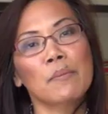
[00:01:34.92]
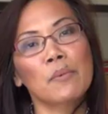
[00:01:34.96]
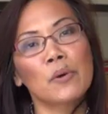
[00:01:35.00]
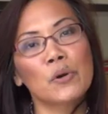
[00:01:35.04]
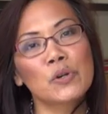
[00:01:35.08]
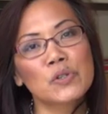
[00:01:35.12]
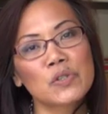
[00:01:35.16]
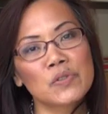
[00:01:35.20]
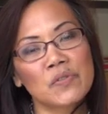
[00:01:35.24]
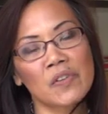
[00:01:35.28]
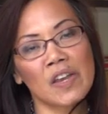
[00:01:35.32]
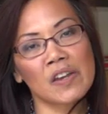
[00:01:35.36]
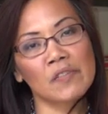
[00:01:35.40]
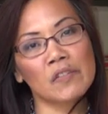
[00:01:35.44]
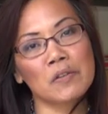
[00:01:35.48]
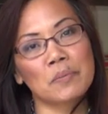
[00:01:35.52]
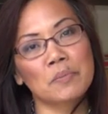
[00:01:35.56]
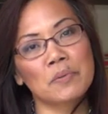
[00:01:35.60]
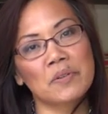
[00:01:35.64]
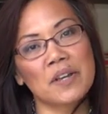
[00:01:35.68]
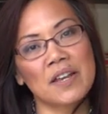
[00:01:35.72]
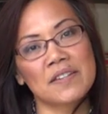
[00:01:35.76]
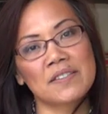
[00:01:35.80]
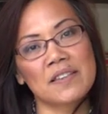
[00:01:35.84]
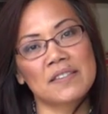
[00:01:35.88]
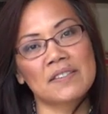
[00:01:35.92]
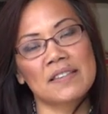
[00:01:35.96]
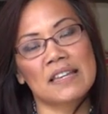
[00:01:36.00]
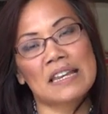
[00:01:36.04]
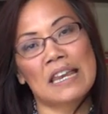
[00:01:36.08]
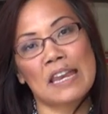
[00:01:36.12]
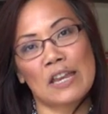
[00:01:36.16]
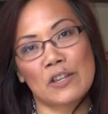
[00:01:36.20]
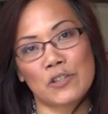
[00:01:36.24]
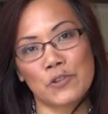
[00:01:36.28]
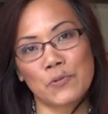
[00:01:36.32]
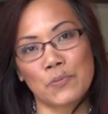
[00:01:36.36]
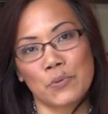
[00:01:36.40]
most favorite places in
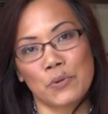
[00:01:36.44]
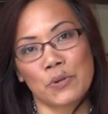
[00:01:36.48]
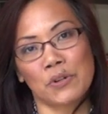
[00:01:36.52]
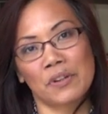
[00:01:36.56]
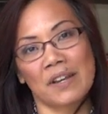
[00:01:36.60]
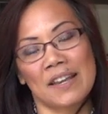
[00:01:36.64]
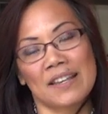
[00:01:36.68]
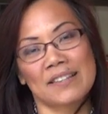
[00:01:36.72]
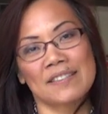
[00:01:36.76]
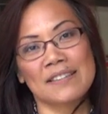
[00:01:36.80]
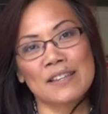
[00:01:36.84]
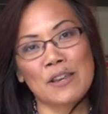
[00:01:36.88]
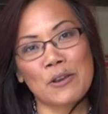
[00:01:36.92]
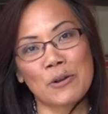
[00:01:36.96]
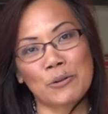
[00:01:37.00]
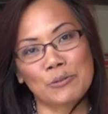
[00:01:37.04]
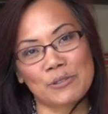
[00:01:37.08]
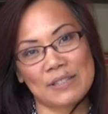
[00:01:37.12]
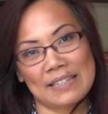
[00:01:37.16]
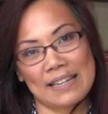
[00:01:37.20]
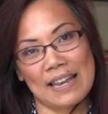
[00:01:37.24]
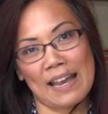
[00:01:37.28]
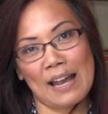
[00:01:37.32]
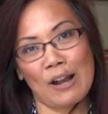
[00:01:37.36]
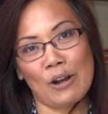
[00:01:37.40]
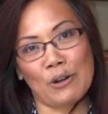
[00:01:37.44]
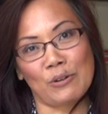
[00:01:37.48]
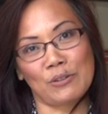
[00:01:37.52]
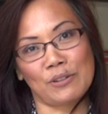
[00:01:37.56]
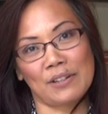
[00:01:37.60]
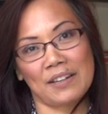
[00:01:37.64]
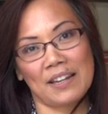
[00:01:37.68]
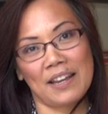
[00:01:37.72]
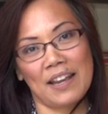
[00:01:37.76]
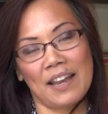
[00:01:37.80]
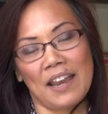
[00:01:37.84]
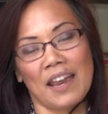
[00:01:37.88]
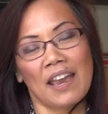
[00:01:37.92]
Innsbruck is the Old Town.
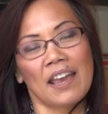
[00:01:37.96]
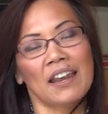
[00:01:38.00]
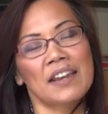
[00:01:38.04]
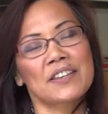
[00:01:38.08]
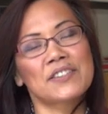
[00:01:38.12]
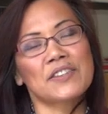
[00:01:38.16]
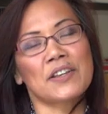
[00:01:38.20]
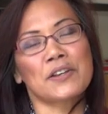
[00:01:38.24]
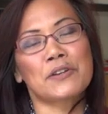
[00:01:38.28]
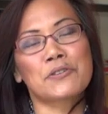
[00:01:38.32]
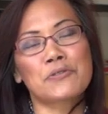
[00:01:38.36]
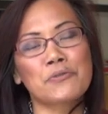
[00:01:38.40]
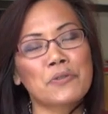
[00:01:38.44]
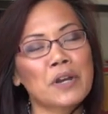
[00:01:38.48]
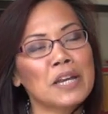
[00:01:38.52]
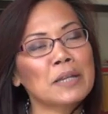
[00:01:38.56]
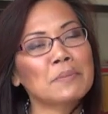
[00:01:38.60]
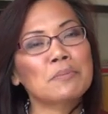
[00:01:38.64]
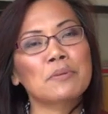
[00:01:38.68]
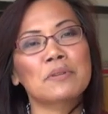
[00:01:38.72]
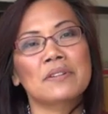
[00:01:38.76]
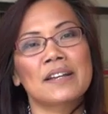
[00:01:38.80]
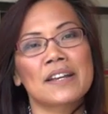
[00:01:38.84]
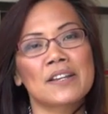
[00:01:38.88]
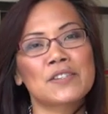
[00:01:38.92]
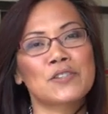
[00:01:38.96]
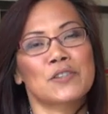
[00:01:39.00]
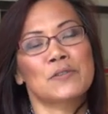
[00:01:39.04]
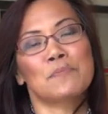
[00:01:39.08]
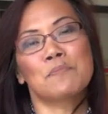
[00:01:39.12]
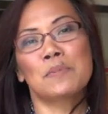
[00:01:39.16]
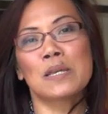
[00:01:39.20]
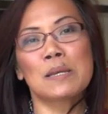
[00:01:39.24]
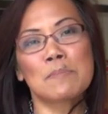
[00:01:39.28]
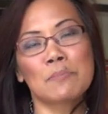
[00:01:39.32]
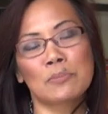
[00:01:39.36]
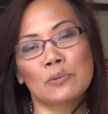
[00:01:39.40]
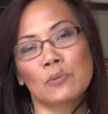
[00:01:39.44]
It is a great place to
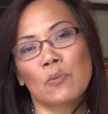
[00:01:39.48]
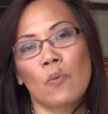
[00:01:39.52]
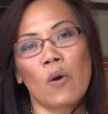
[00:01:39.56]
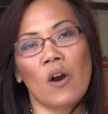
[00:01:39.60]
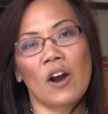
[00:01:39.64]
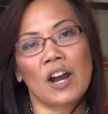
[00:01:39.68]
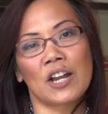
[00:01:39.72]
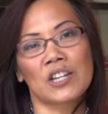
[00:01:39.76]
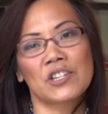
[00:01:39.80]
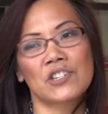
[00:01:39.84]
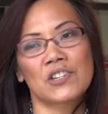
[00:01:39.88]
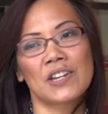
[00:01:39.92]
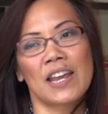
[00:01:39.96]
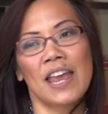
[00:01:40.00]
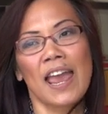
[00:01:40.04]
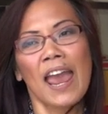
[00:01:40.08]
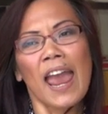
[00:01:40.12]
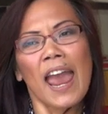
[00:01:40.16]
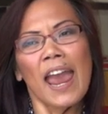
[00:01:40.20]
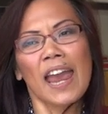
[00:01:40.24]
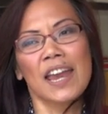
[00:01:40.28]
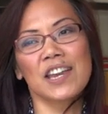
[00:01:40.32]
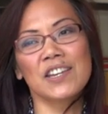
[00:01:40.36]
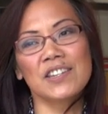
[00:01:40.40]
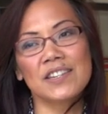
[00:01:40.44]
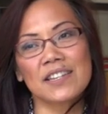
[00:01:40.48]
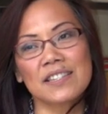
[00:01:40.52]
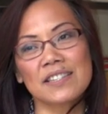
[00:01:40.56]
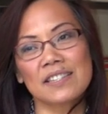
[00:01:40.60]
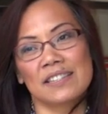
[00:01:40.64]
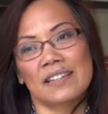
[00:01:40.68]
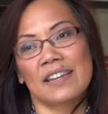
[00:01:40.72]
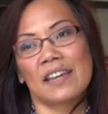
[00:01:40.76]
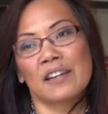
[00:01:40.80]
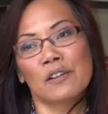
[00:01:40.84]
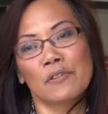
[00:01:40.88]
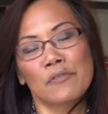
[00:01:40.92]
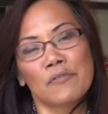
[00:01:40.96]
people watch and just
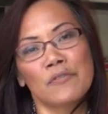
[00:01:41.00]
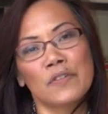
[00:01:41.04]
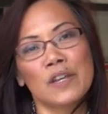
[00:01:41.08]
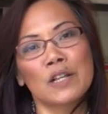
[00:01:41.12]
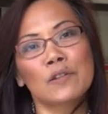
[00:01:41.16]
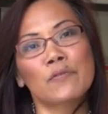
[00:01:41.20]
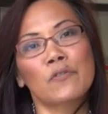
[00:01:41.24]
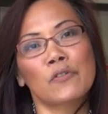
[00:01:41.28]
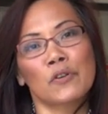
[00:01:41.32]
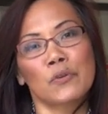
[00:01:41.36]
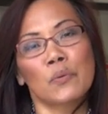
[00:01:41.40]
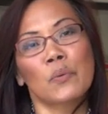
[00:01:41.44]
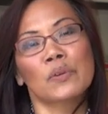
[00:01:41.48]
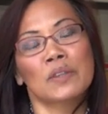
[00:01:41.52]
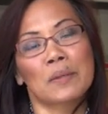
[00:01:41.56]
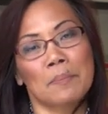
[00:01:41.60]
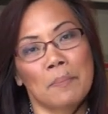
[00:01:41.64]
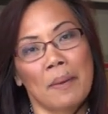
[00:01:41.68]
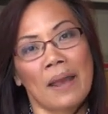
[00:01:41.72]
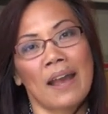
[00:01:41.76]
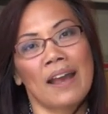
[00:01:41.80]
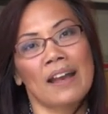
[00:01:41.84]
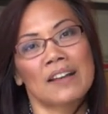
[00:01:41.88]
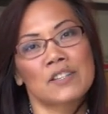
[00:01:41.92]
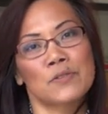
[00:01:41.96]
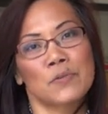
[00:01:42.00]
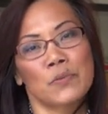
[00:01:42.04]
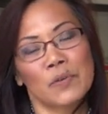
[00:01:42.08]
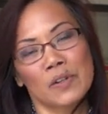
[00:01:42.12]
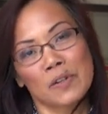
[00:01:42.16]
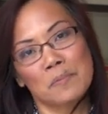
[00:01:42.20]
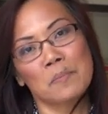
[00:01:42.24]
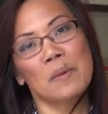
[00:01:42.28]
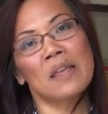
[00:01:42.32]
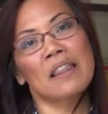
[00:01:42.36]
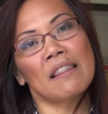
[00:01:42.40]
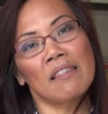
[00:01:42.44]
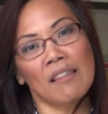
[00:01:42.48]
get a feel for what the past would
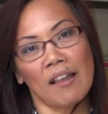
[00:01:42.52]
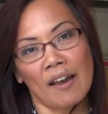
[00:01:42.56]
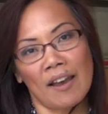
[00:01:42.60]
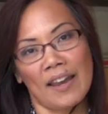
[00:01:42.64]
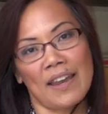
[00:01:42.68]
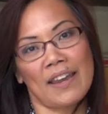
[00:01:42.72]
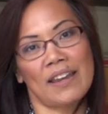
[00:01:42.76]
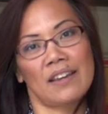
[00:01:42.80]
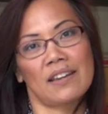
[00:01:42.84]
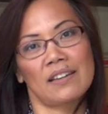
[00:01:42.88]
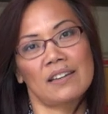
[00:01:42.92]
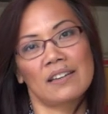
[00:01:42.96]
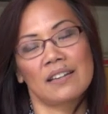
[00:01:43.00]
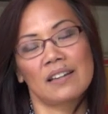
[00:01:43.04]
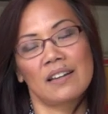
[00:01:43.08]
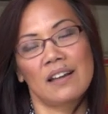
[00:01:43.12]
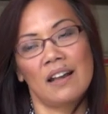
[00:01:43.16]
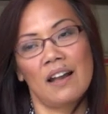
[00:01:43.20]
have been like.